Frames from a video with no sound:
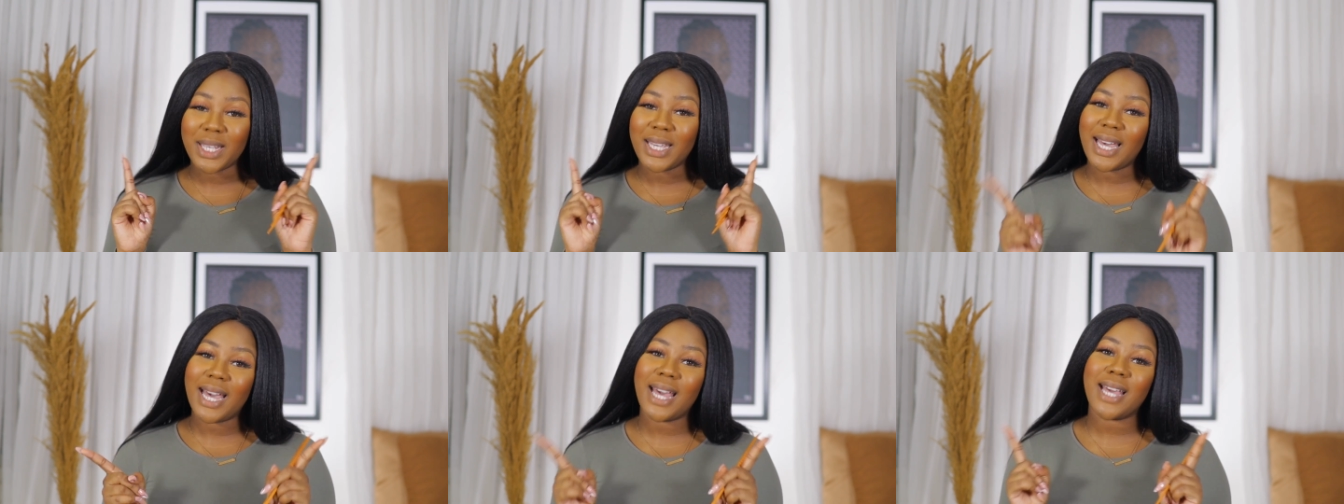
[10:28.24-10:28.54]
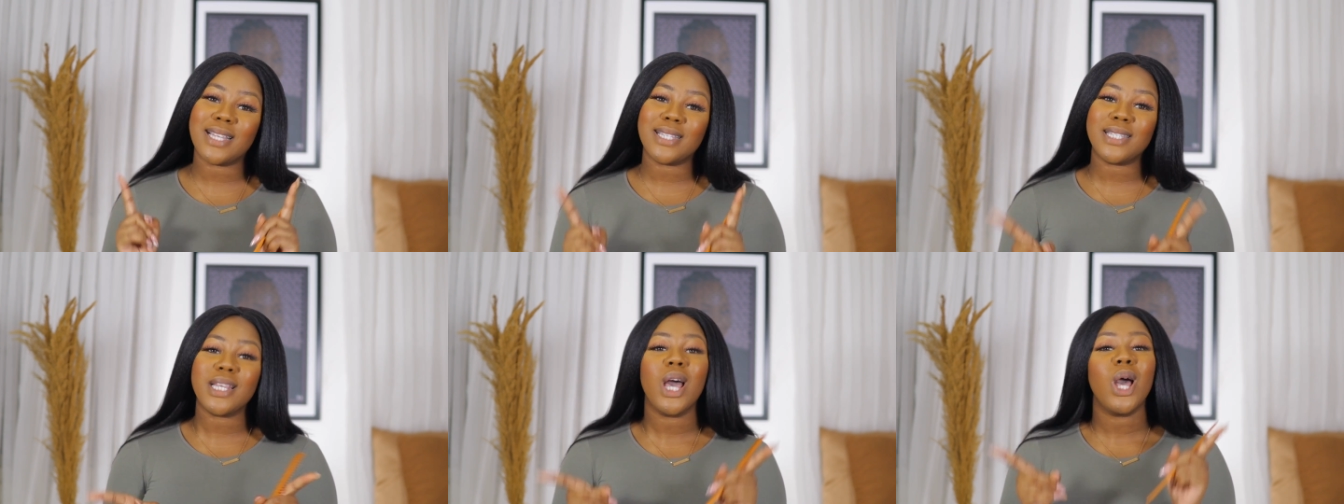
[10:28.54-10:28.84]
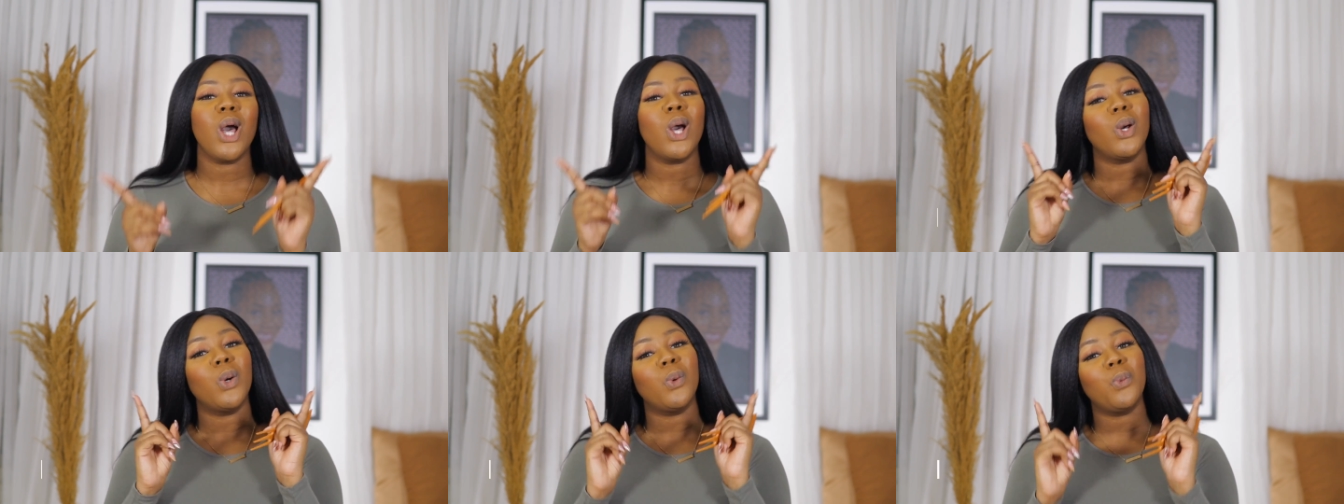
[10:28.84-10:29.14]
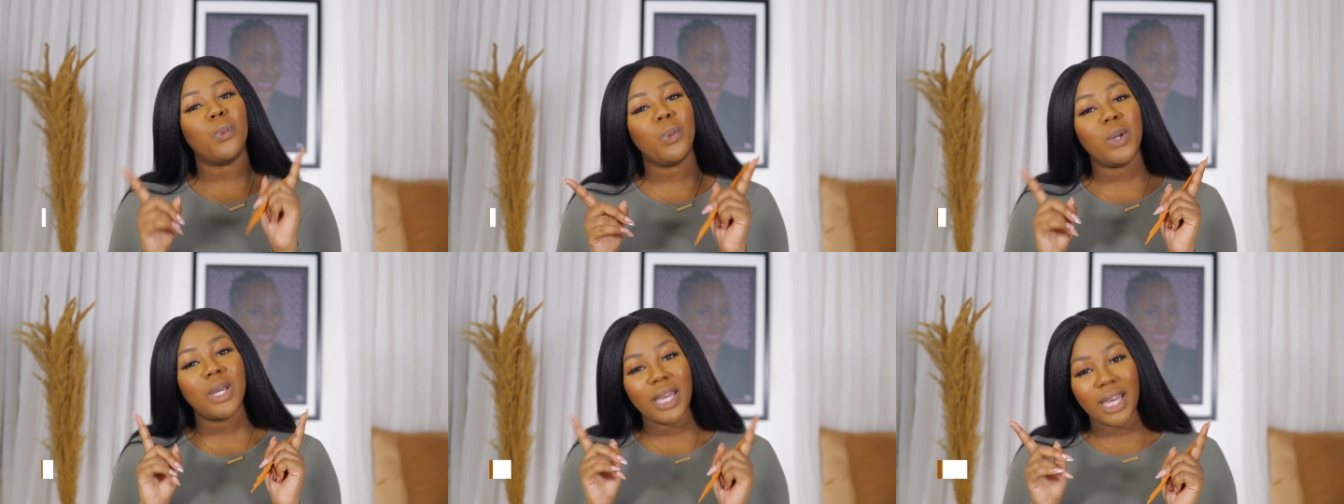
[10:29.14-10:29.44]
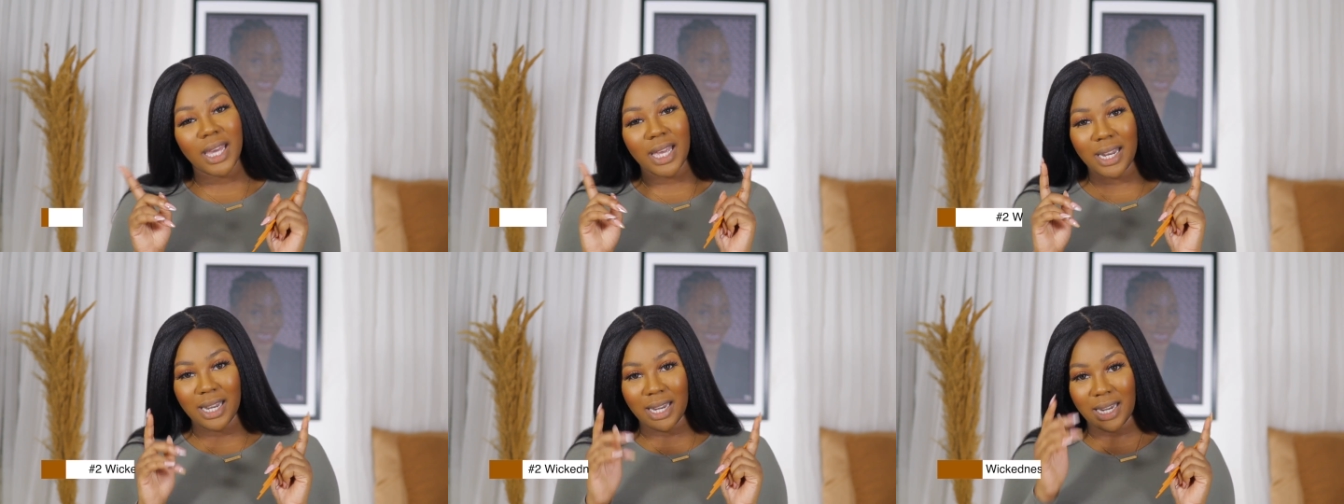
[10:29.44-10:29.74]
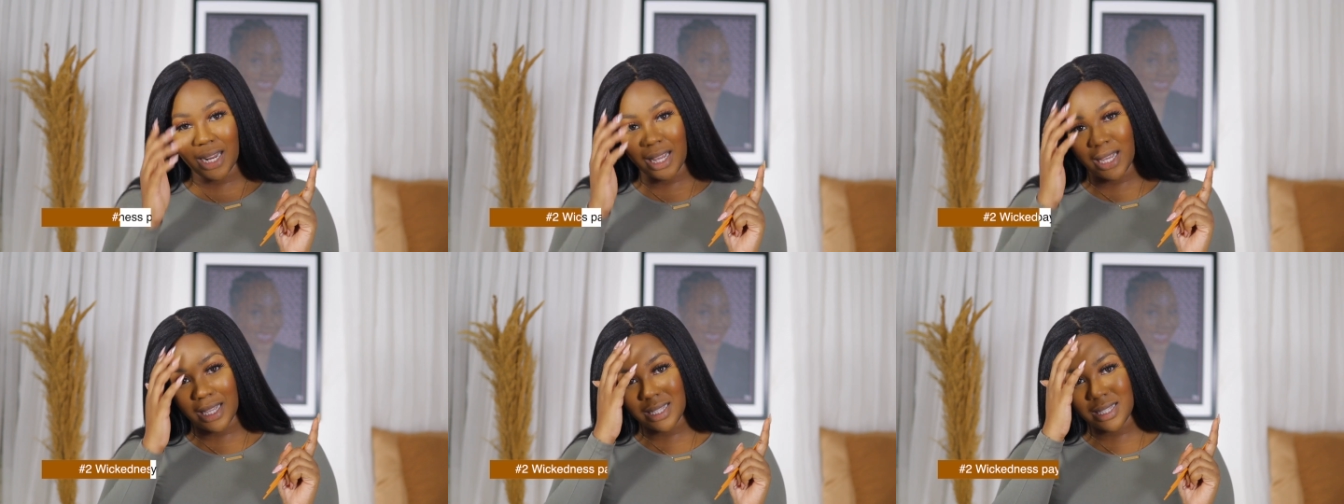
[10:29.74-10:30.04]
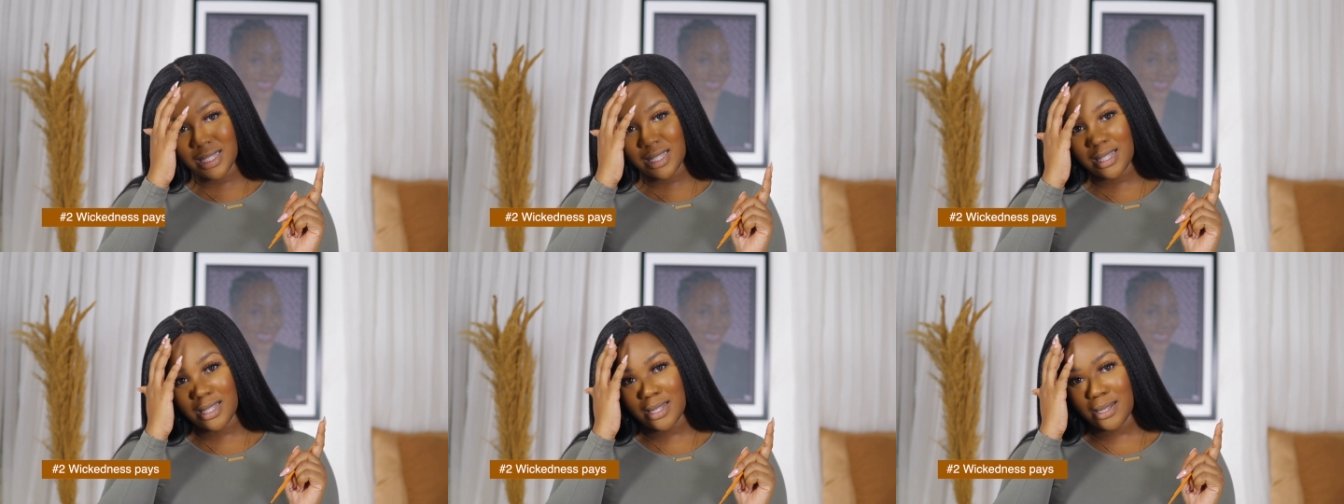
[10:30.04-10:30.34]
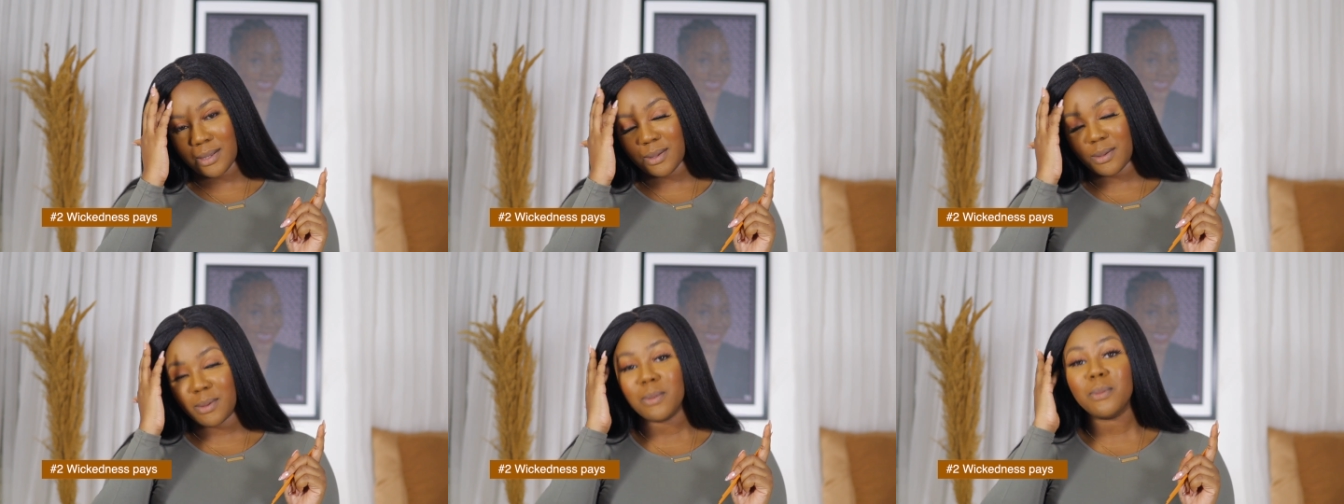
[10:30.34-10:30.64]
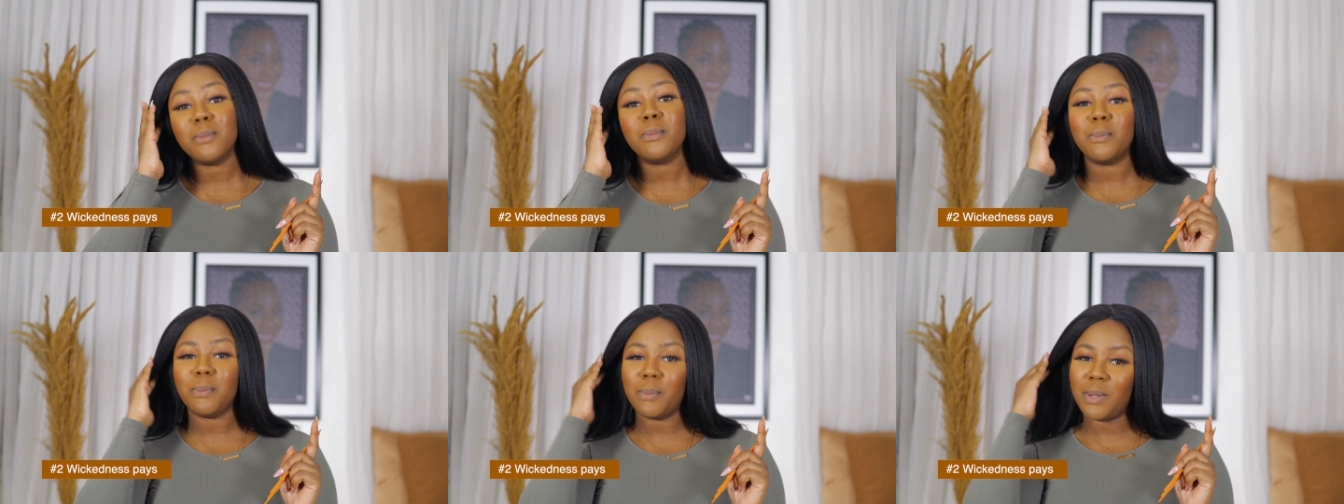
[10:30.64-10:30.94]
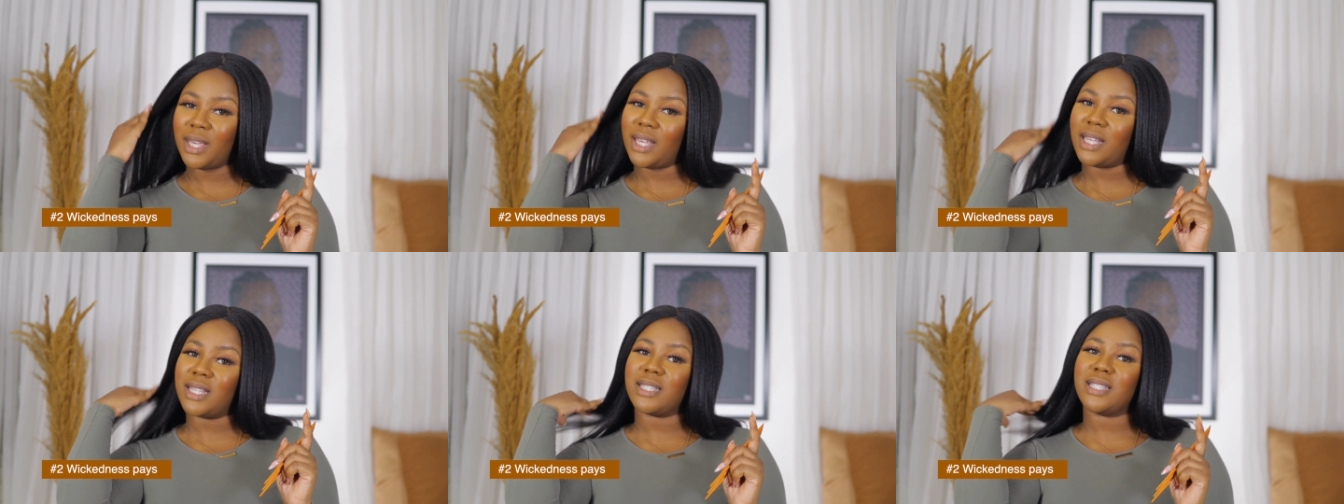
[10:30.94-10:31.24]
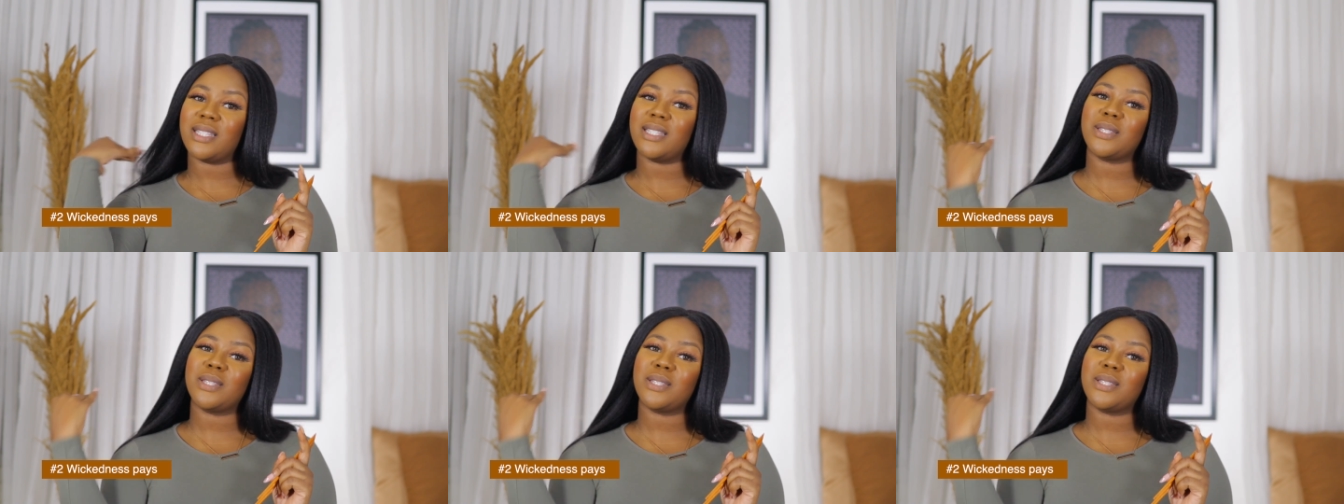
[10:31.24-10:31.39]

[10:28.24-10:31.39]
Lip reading: guys, wickedness pays.